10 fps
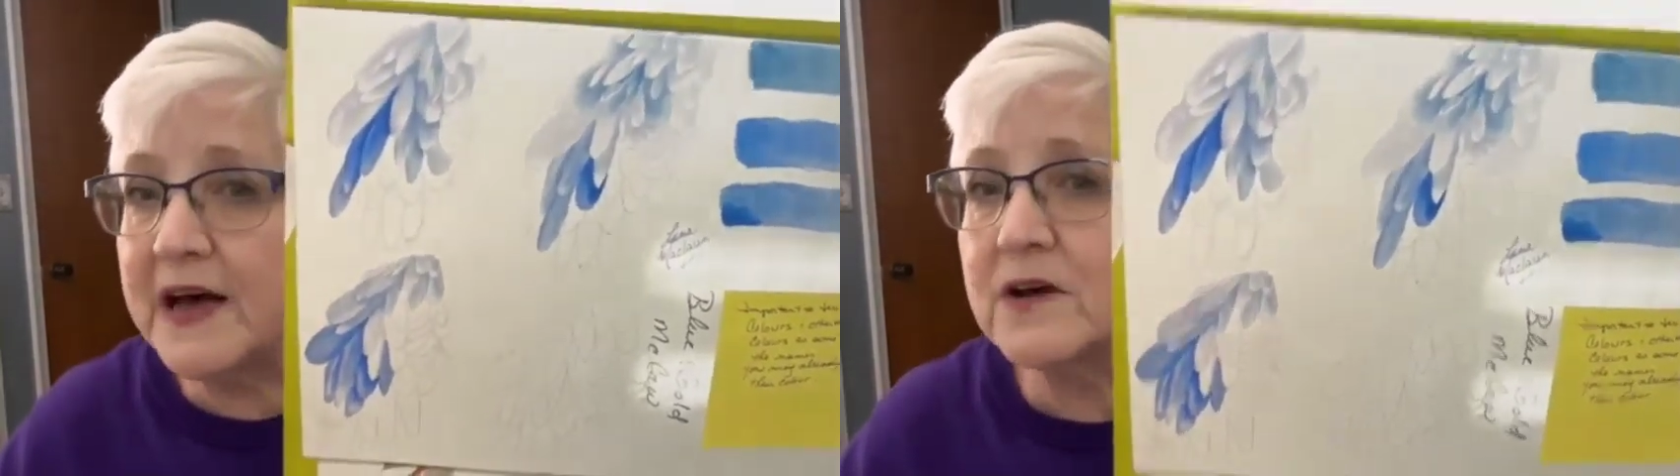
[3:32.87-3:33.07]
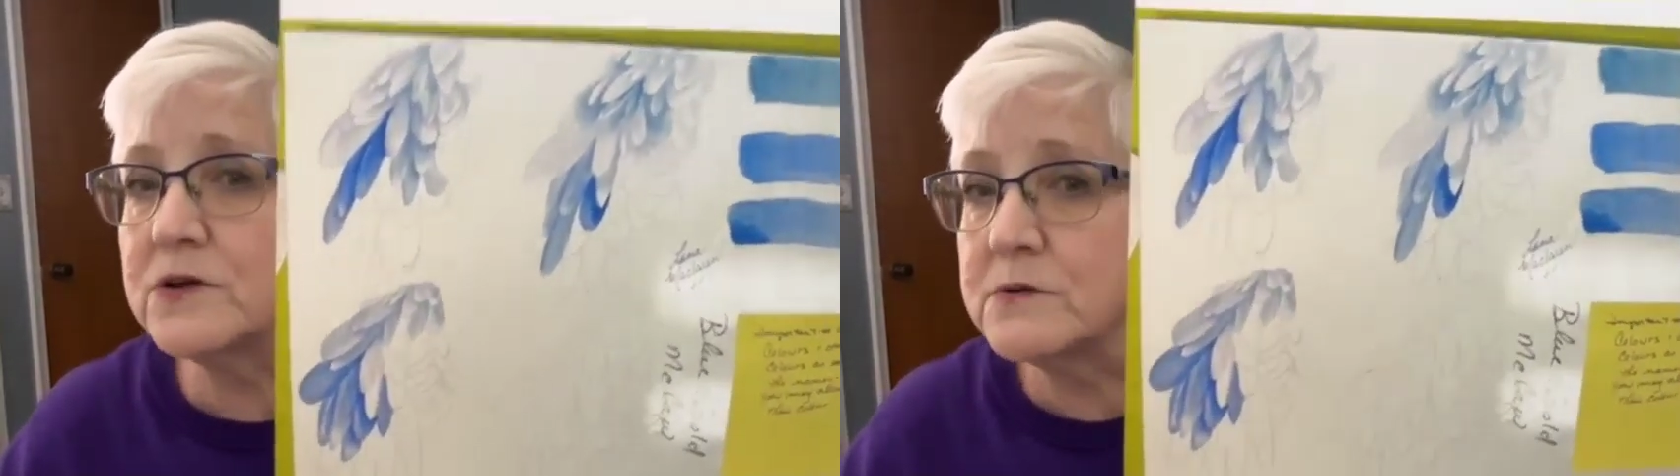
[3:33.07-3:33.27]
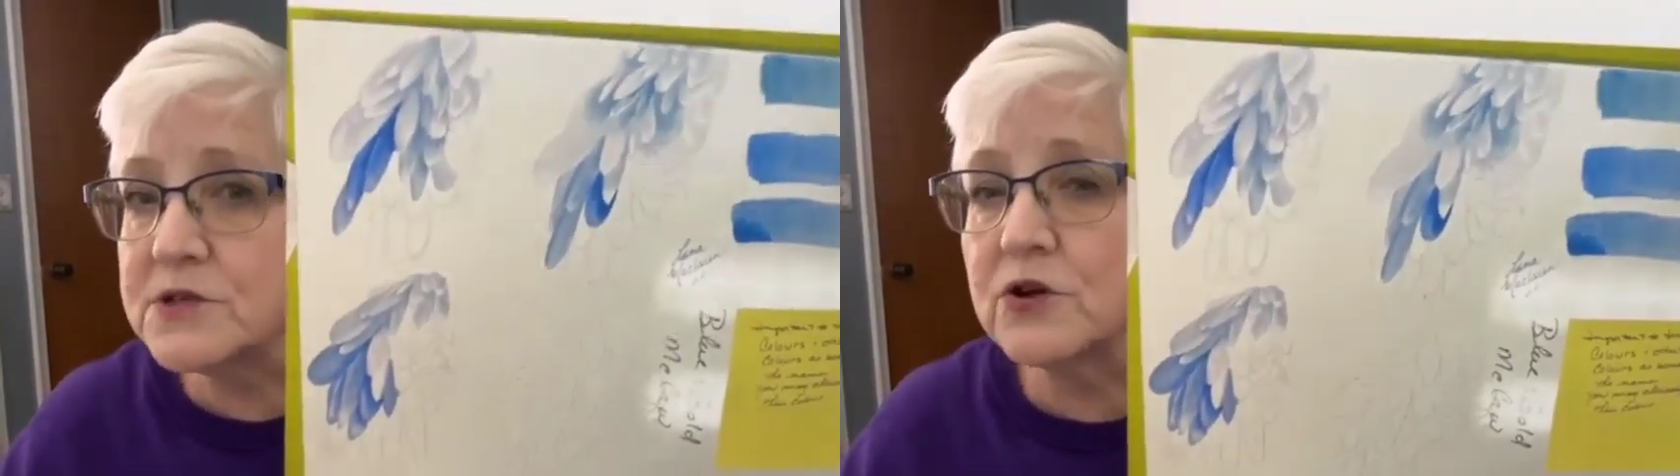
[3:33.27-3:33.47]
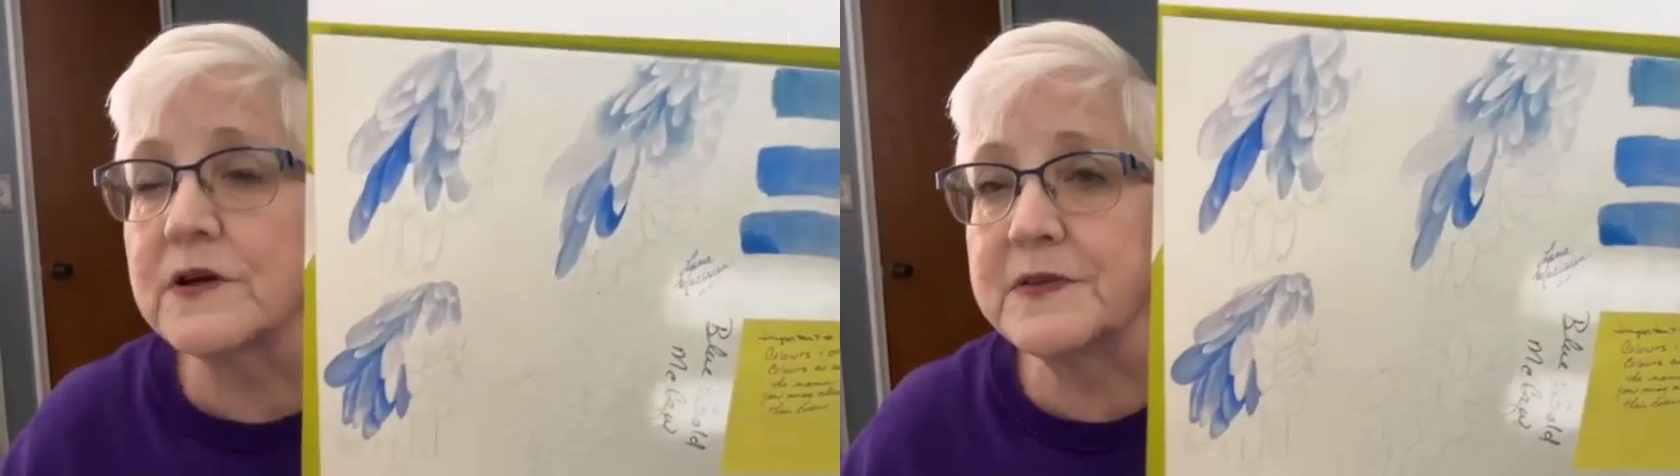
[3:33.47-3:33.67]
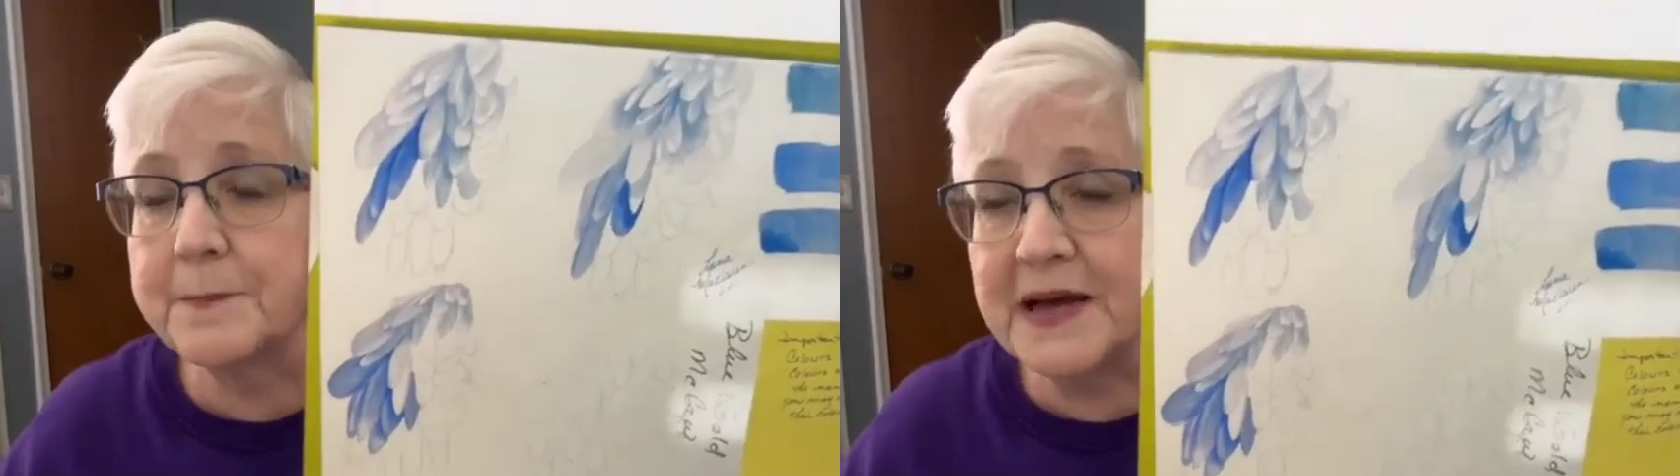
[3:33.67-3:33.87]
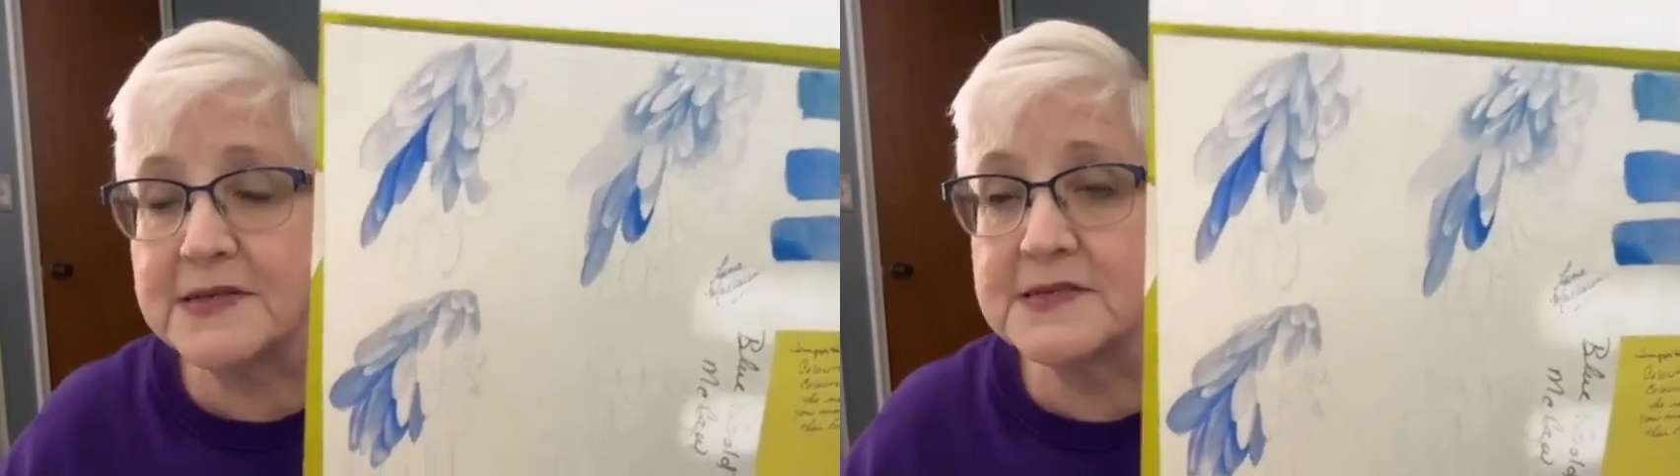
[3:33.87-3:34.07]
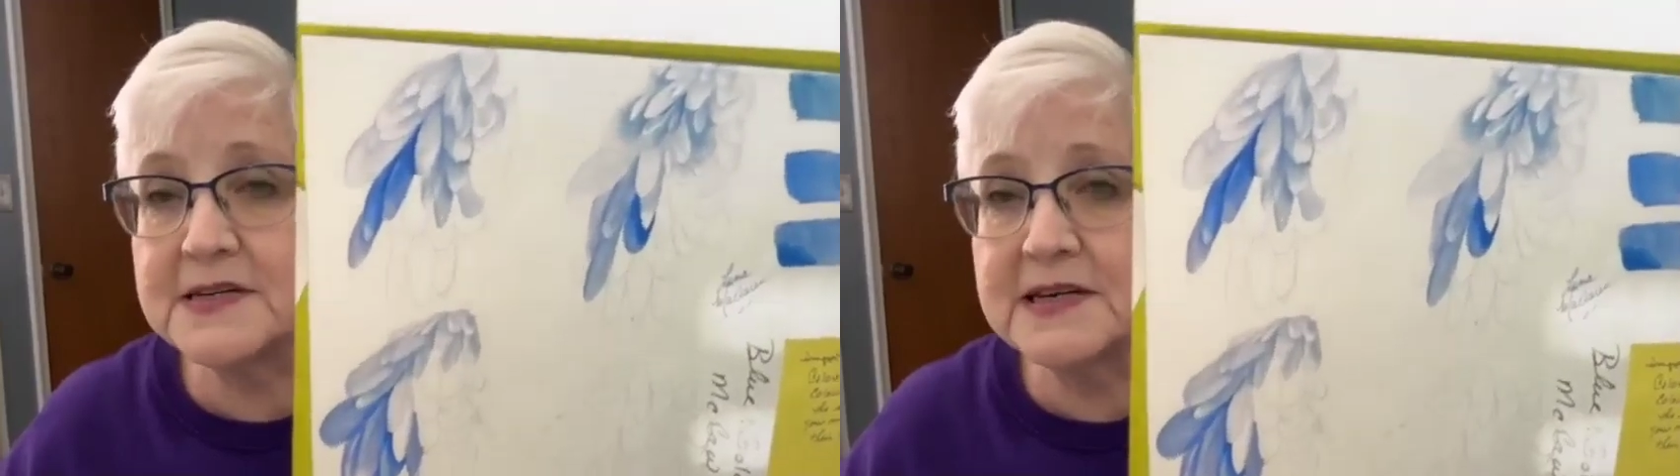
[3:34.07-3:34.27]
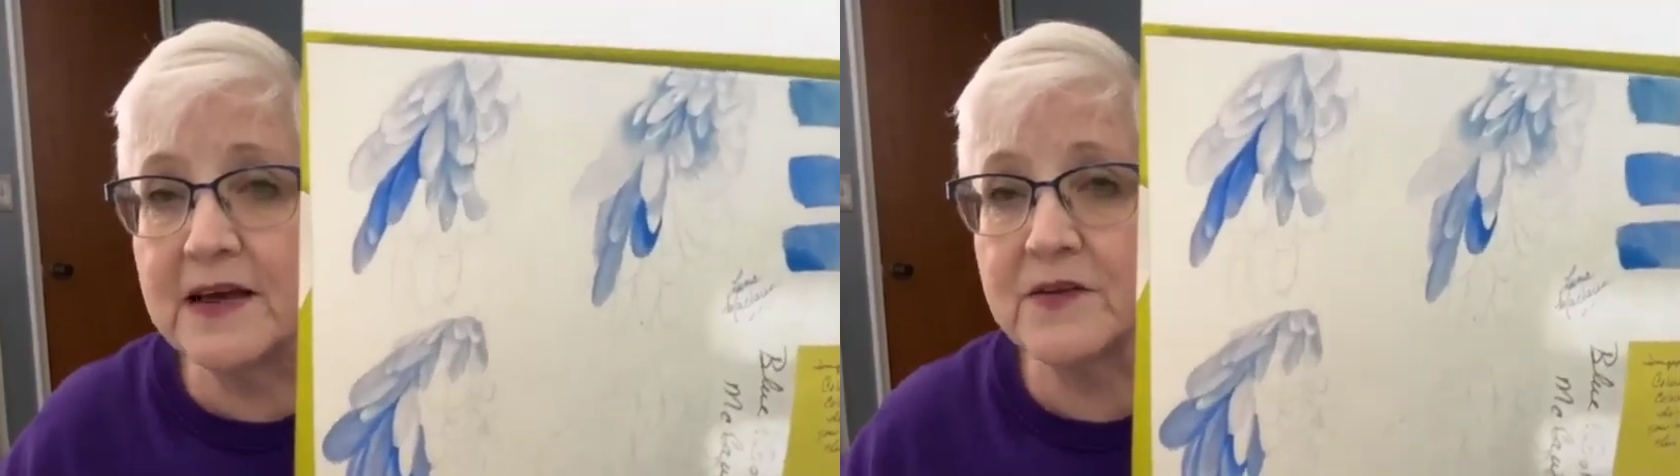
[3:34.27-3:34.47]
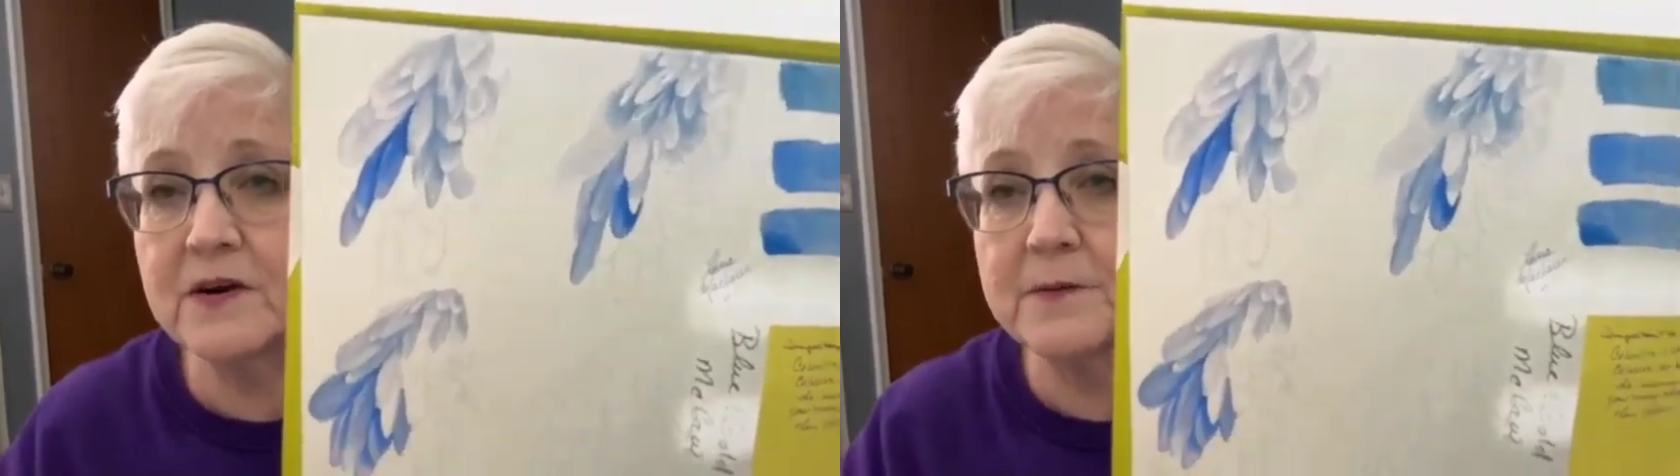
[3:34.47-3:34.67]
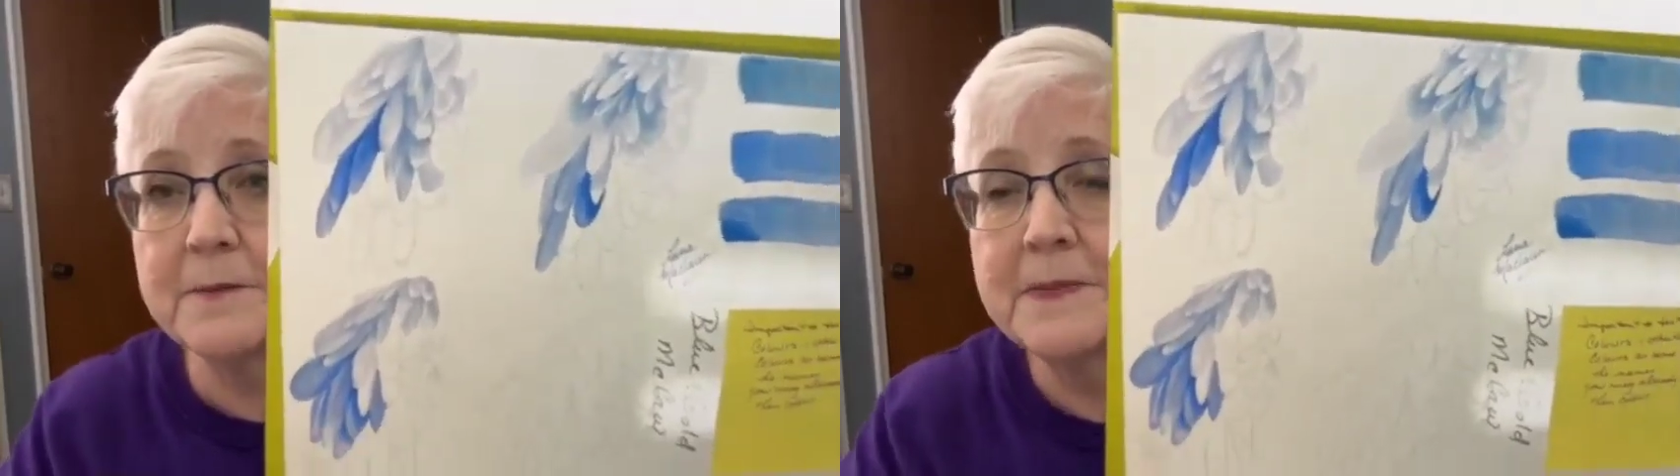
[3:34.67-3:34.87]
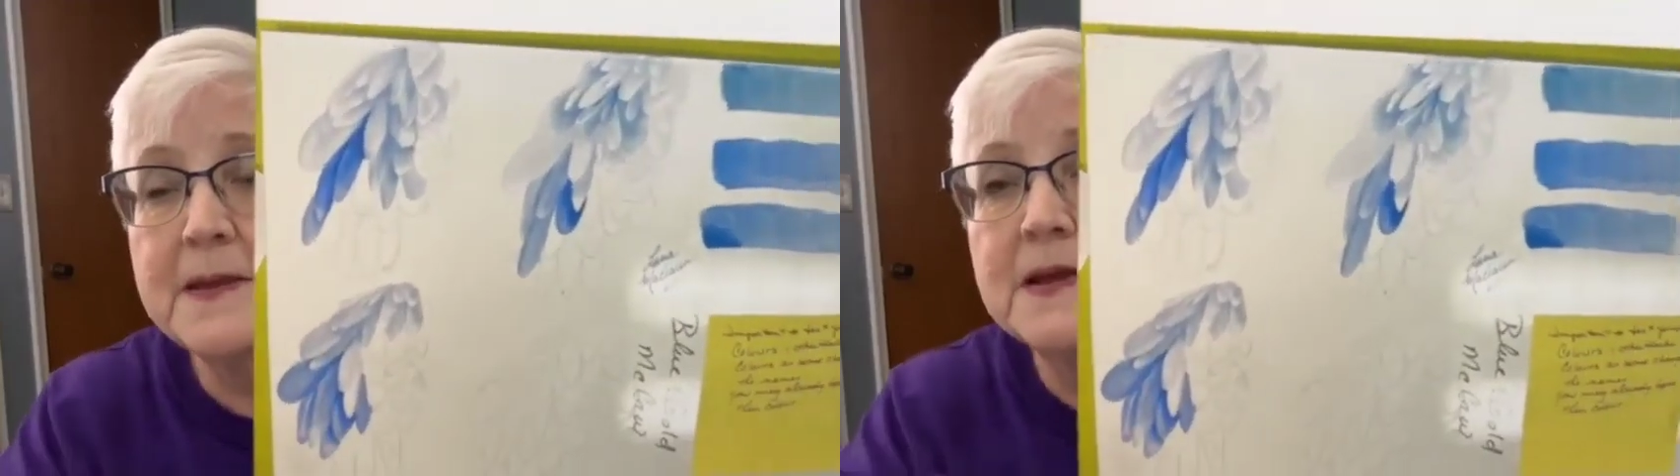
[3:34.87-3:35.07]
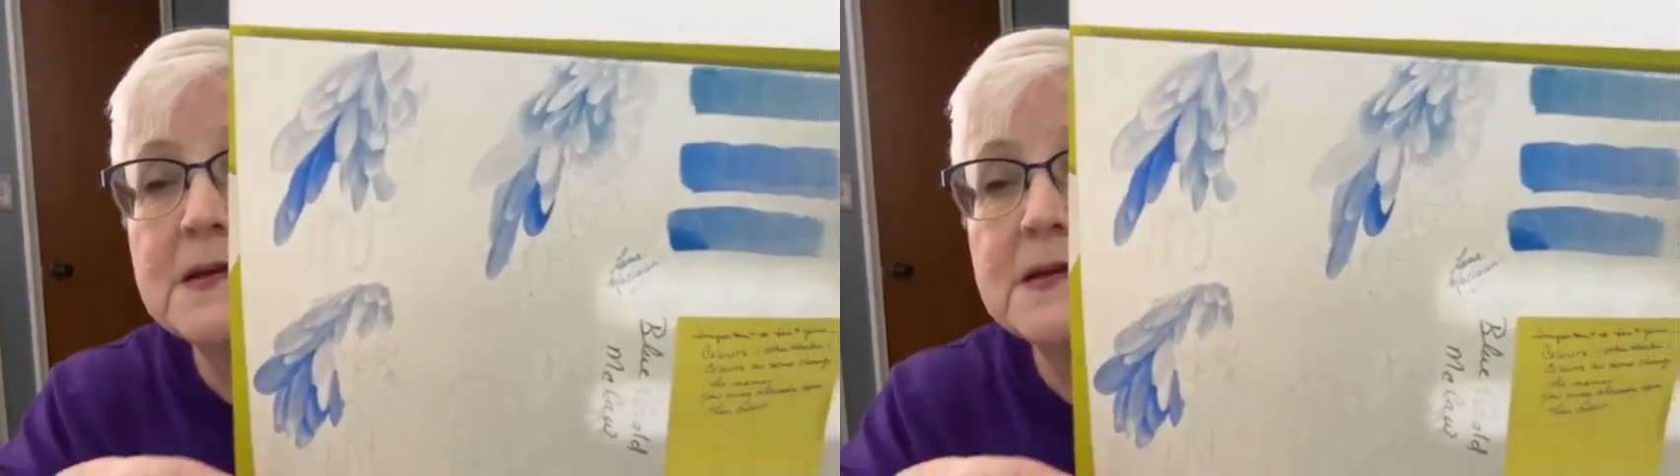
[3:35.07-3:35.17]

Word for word: values look the best together.